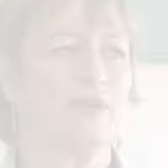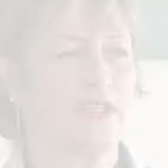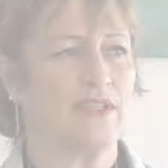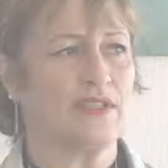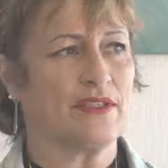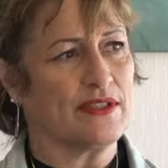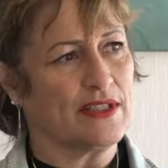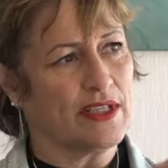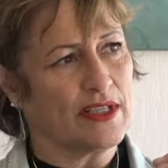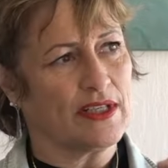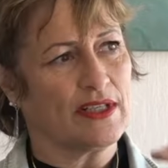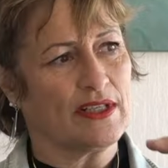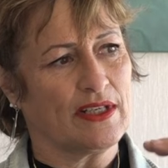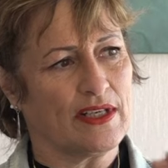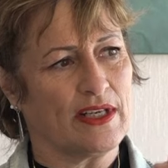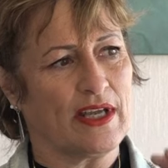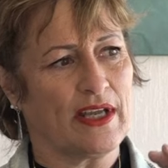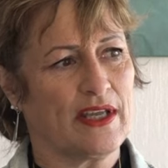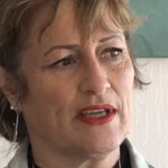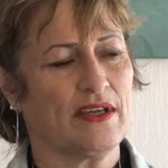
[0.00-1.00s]
At the
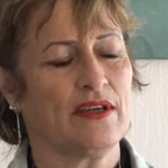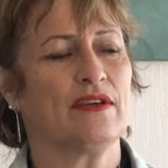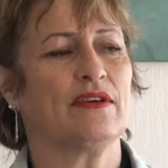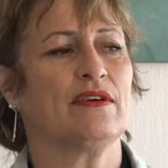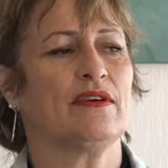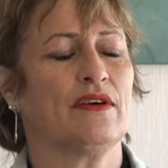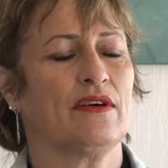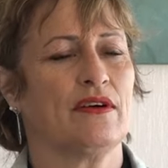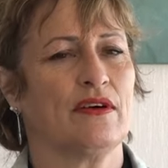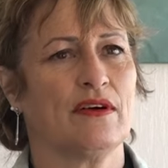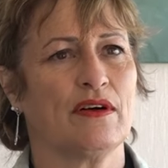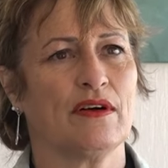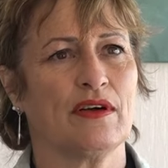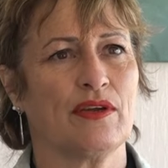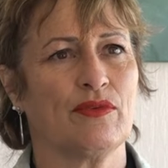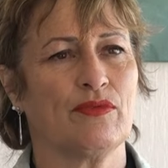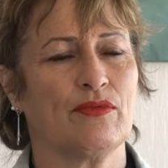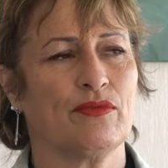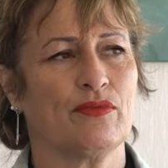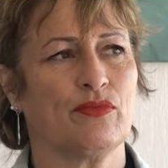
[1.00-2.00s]
second layer,
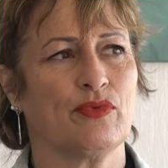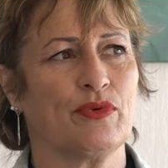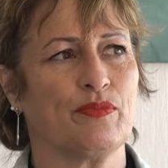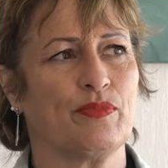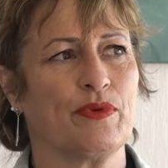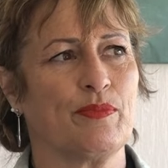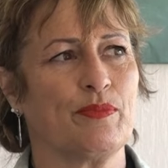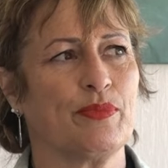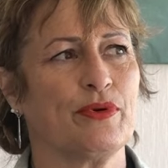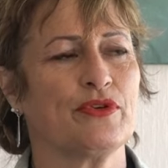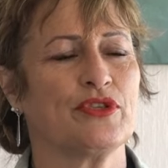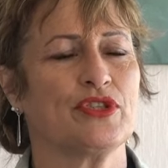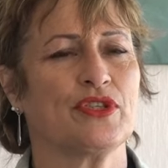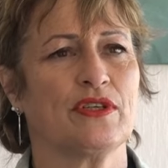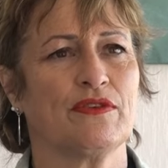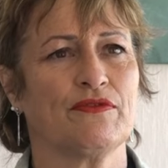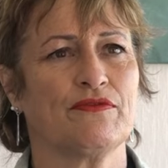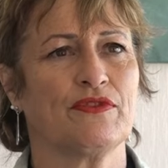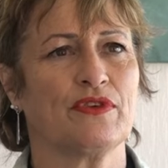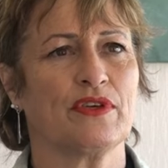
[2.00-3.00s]
I would be
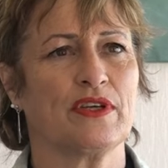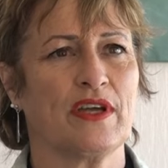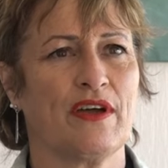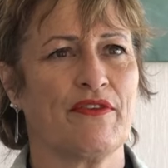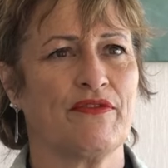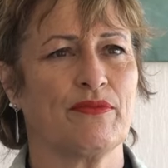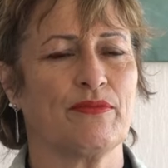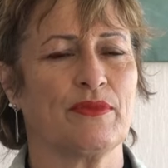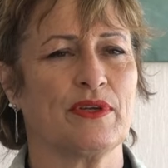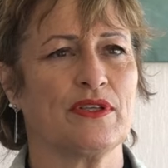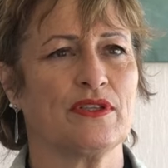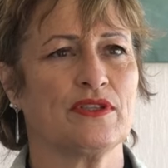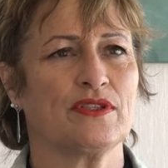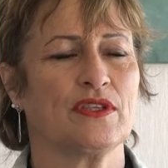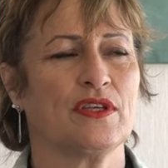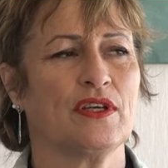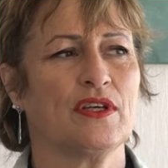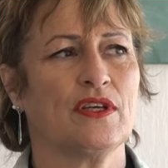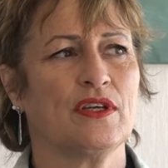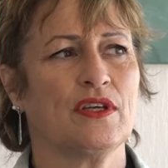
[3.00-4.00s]
pushing for
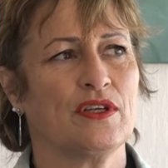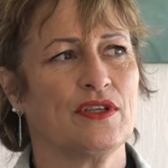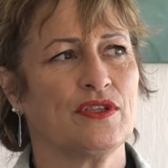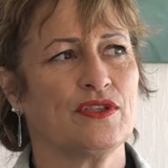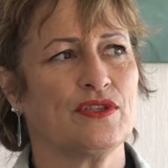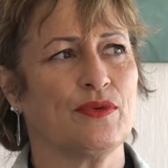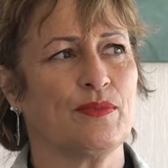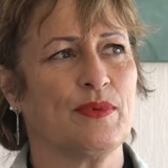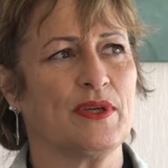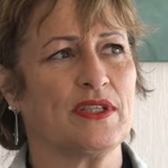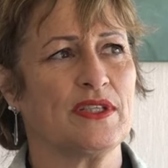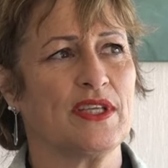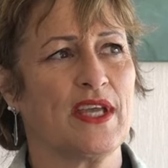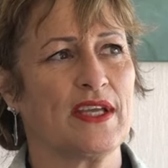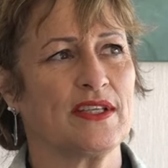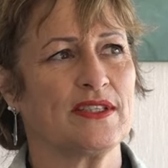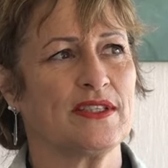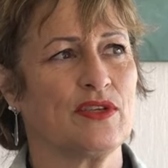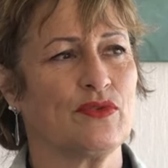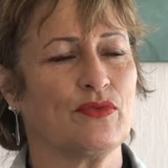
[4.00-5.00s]
government to be
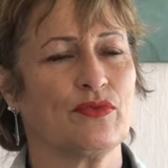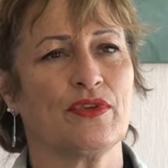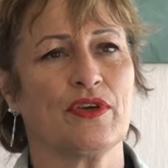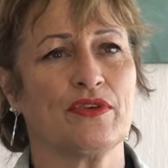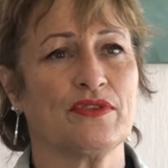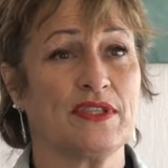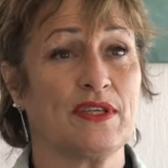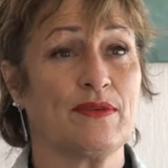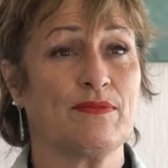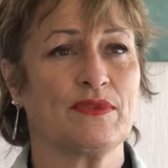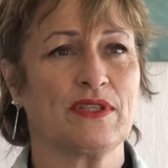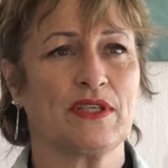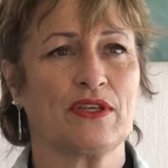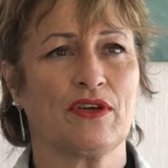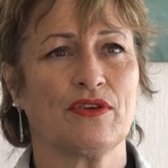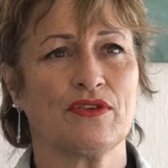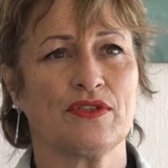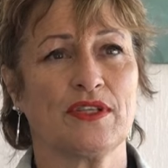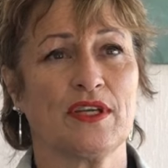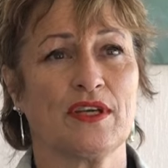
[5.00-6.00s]
taxing all those empty
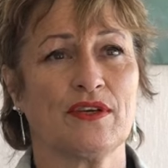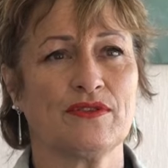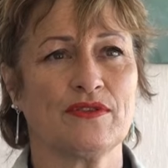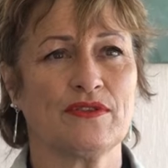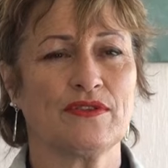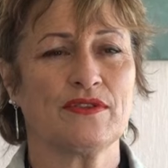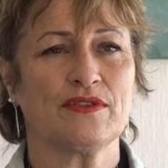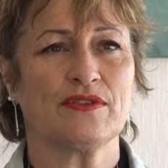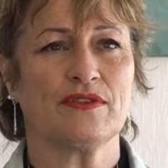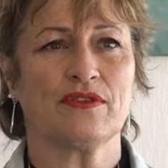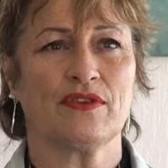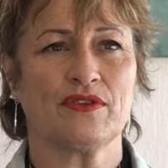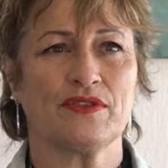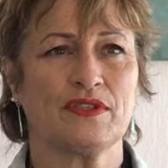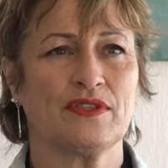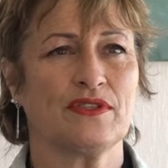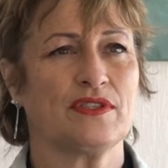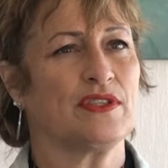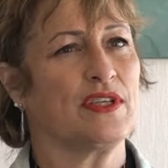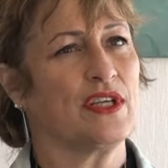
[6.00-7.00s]
ghost houses, those
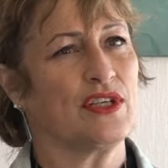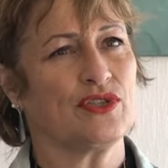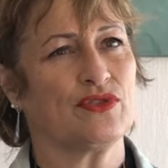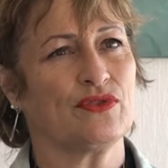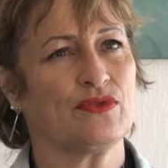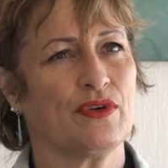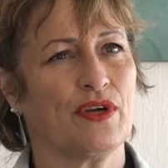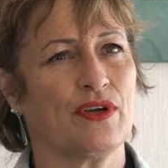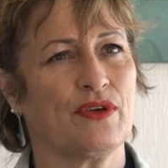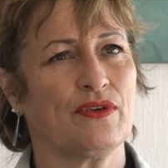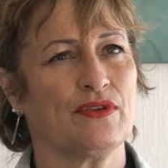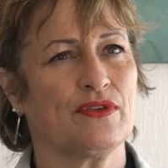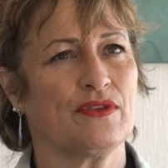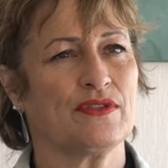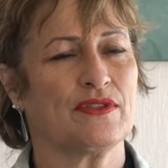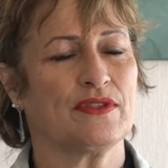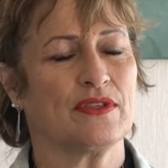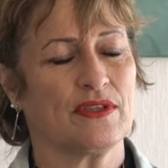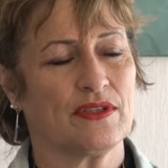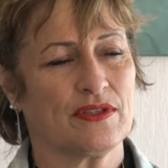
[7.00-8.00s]
international
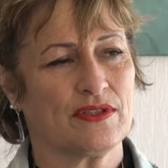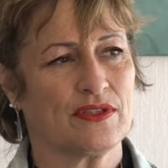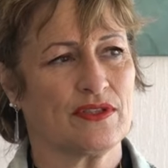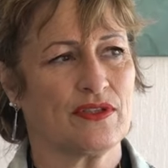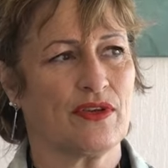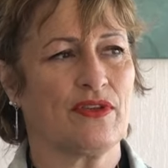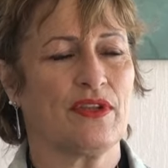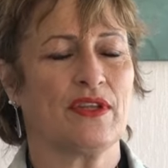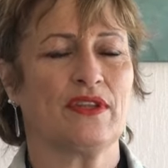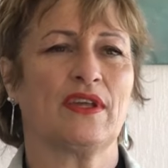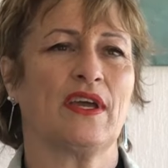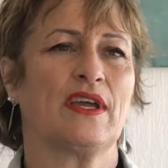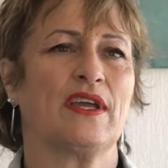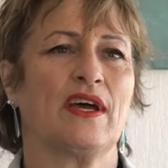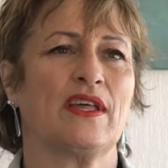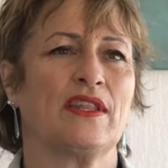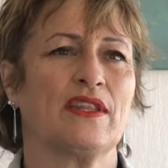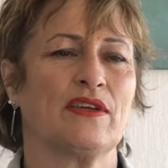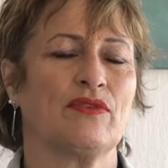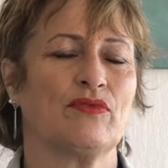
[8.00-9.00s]
owners, so that they
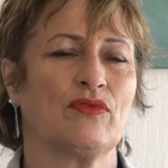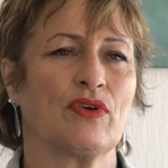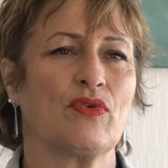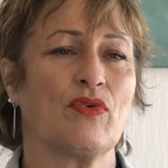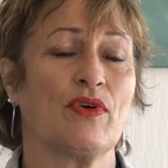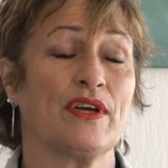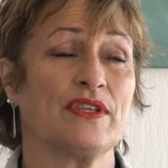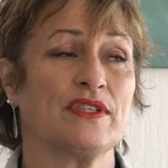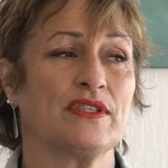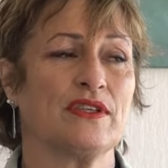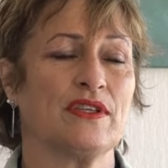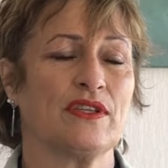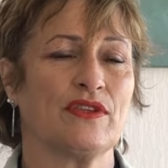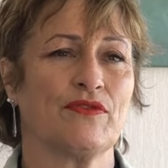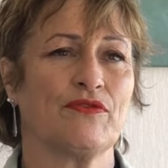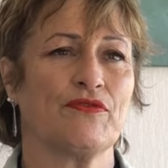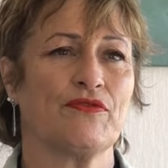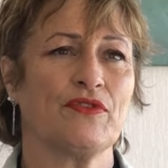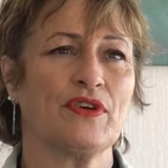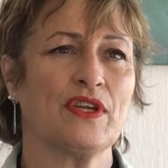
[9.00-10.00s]
are required to either
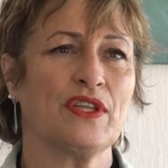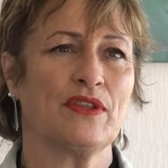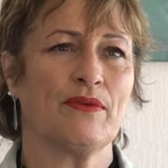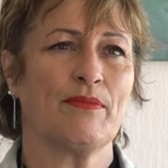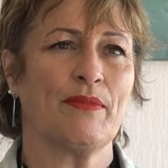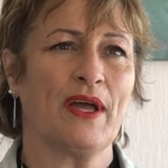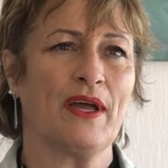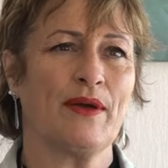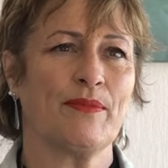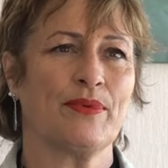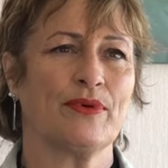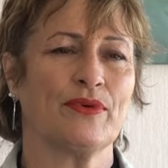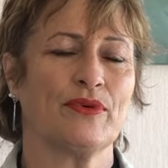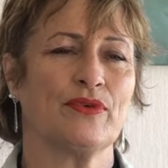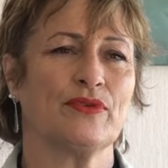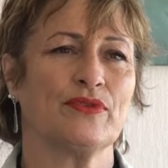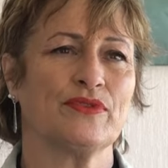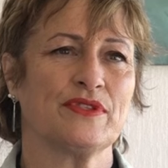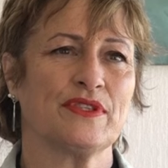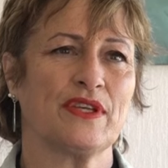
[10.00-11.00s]
free them up
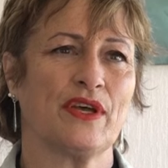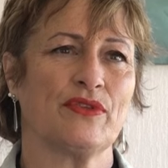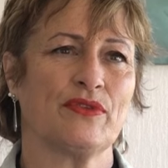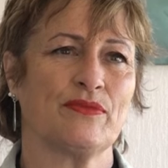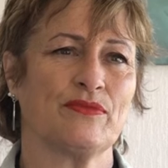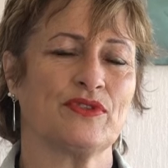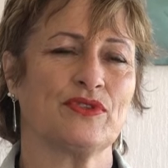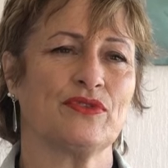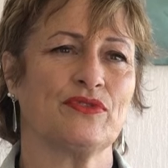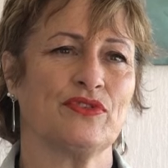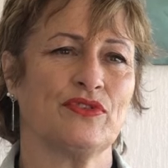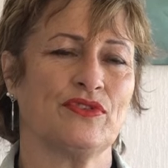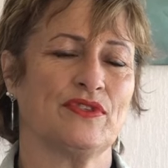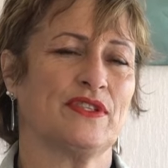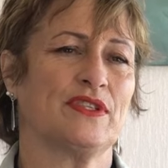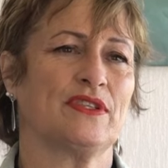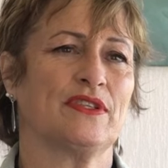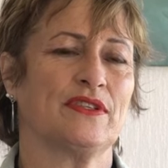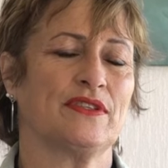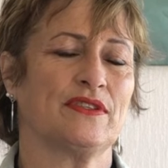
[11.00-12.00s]
or sell them to New
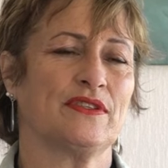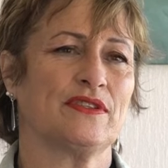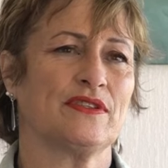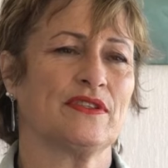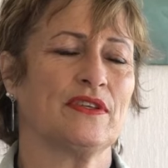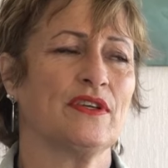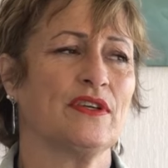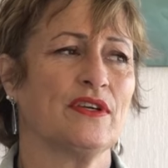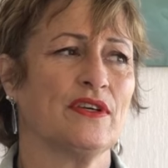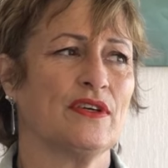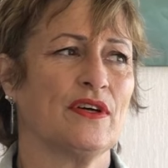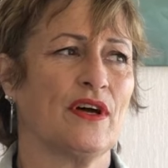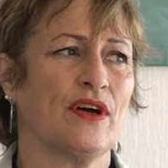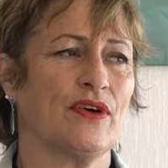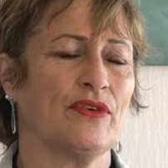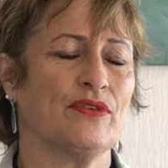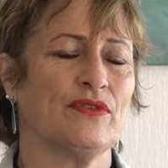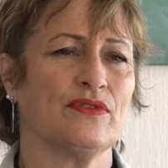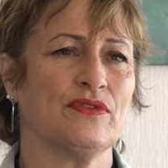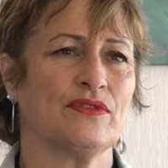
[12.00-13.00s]
Zealand
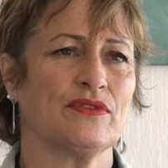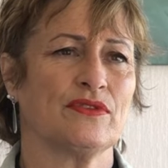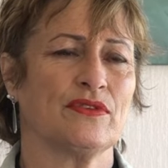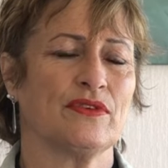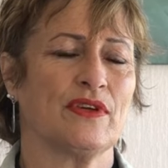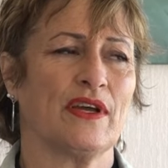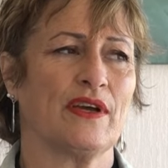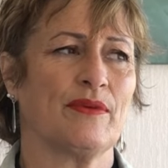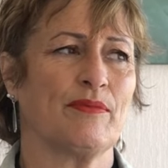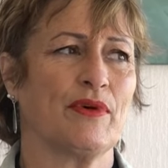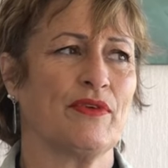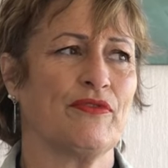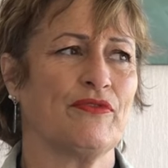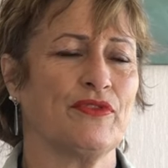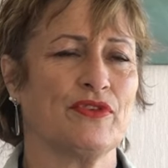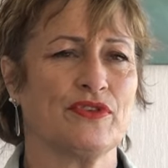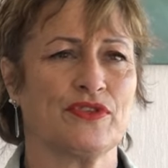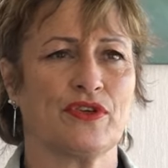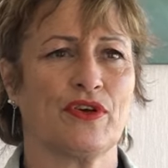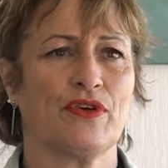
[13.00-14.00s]
owned
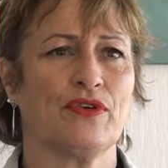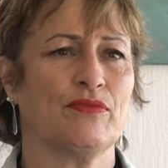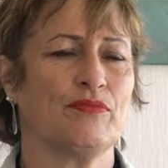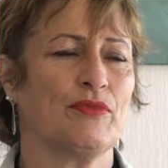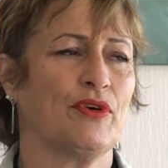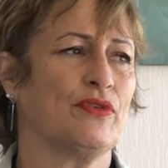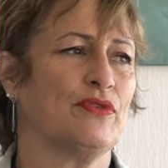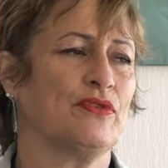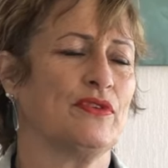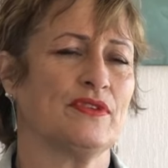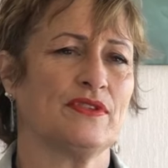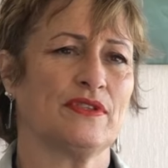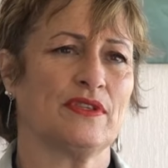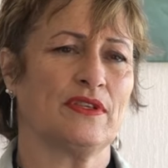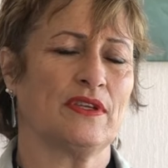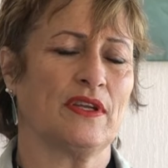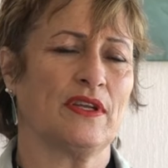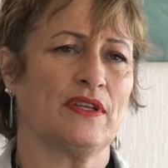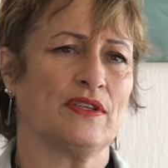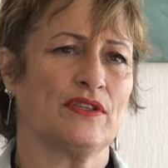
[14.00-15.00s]
first homeowners
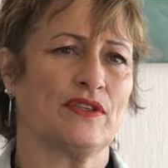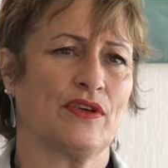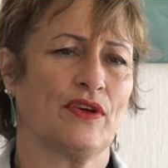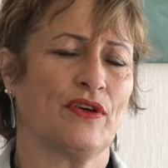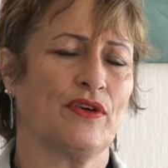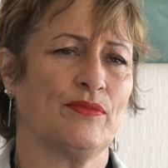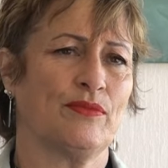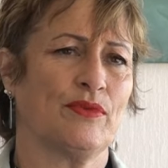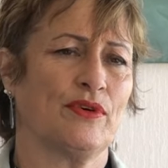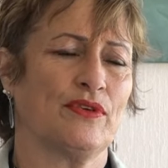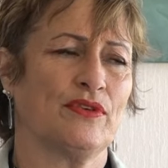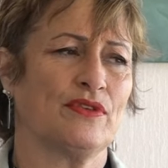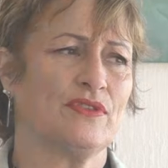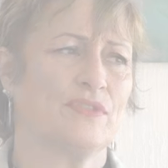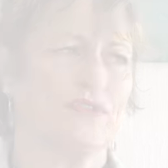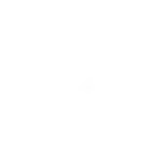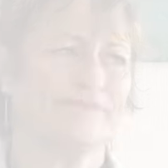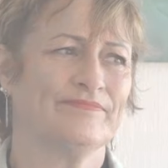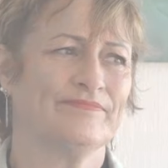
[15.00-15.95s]
and homeowners.